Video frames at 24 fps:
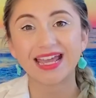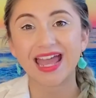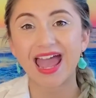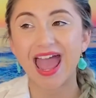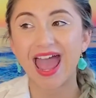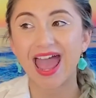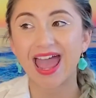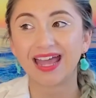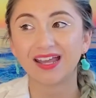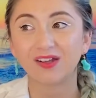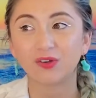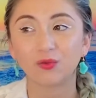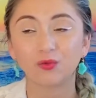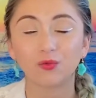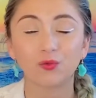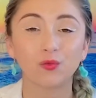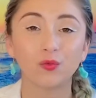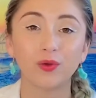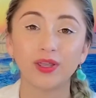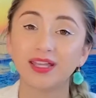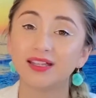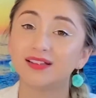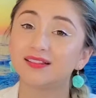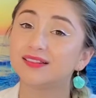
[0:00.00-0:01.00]
And
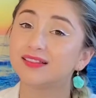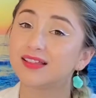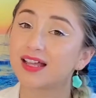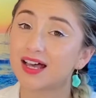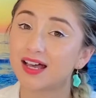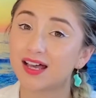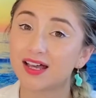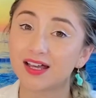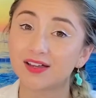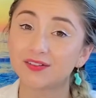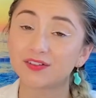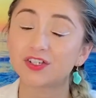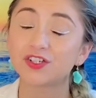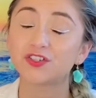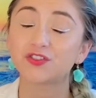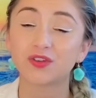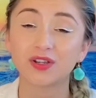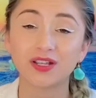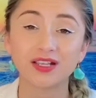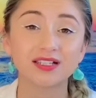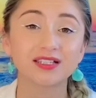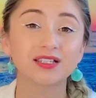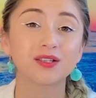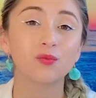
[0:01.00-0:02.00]
we love to
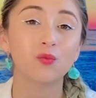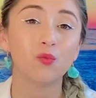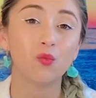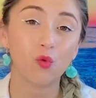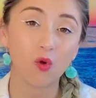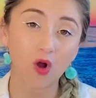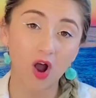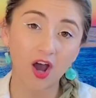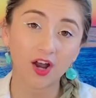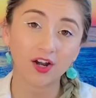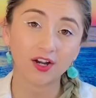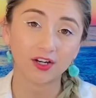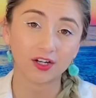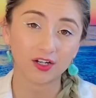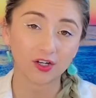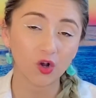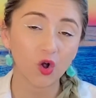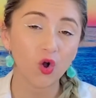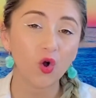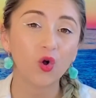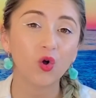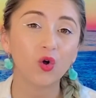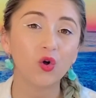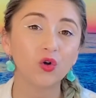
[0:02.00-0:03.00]
drink some water,
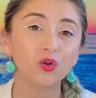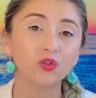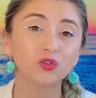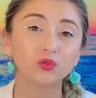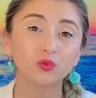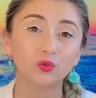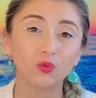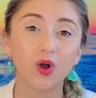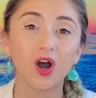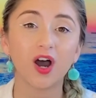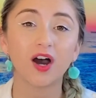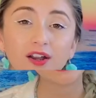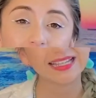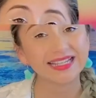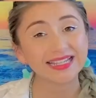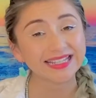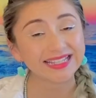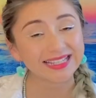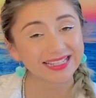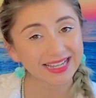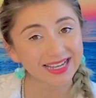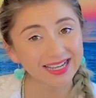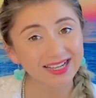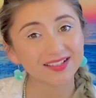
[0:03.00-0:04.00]
cold water.
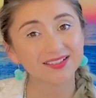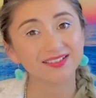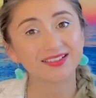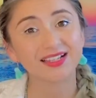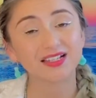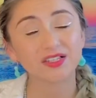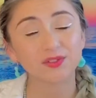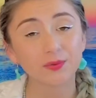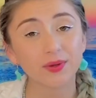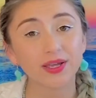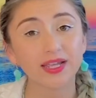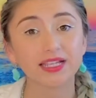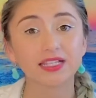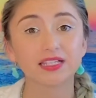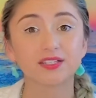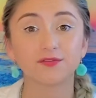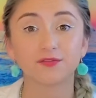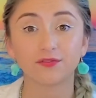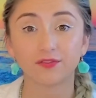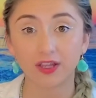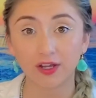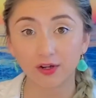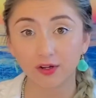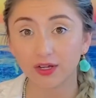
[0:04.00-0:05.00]
Yeah, that's why it's
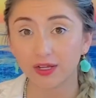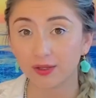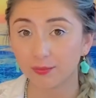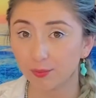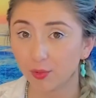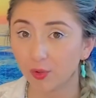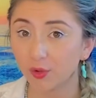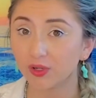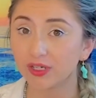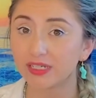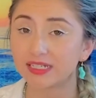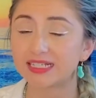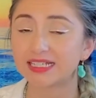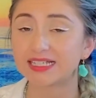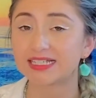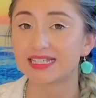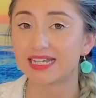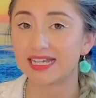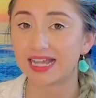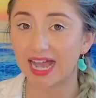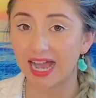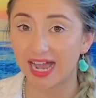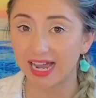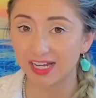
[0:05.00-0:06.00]
very important to stay
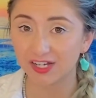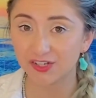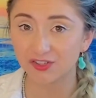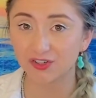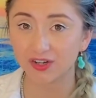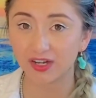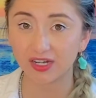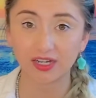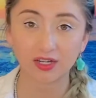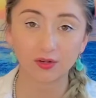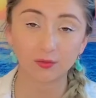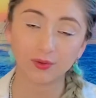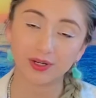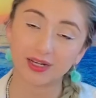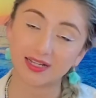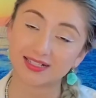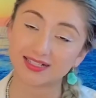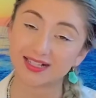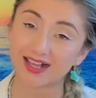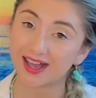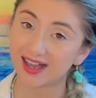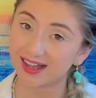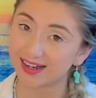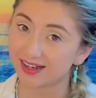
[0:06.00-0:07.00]
hydrated when it's
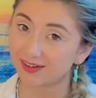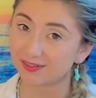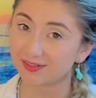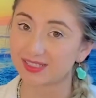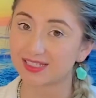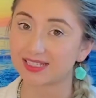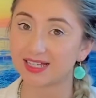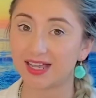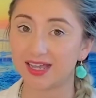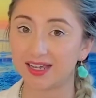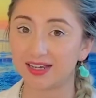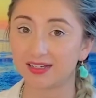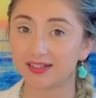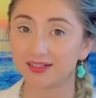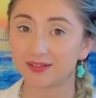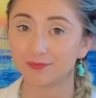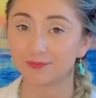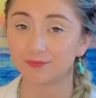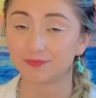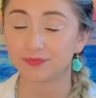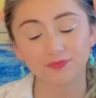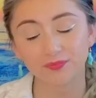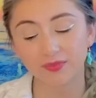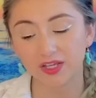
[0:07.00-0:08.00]
hot outside.
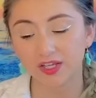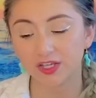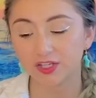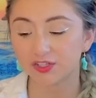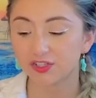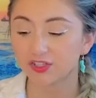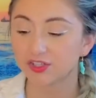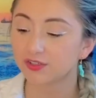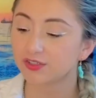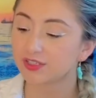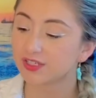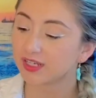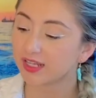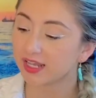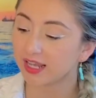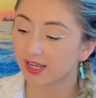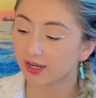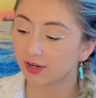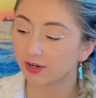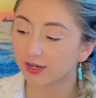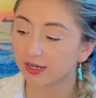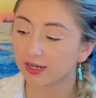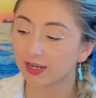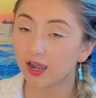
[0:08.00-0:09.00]
So to
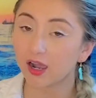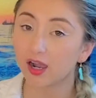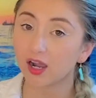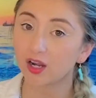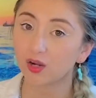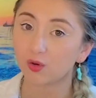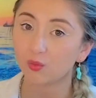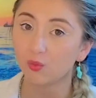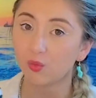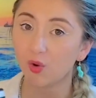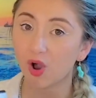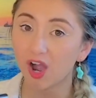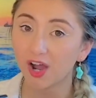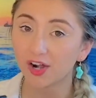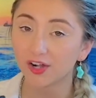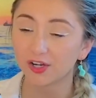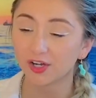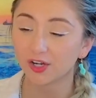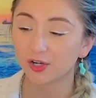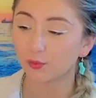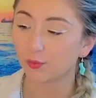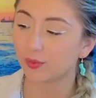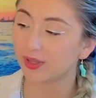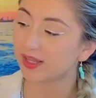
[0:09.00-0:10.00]
carry our
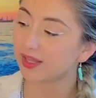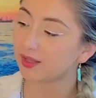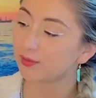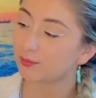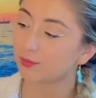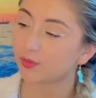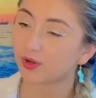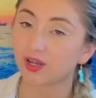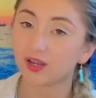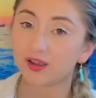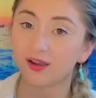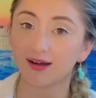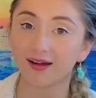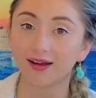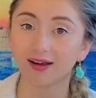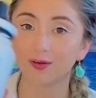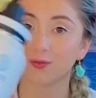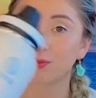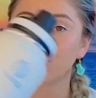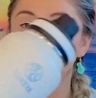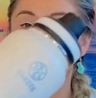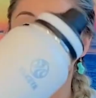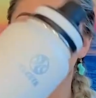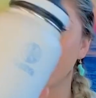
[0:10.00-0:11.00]
water, we can bring our
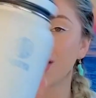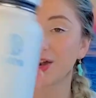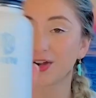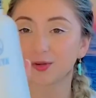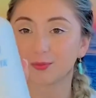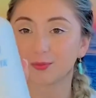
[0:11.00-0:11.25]
water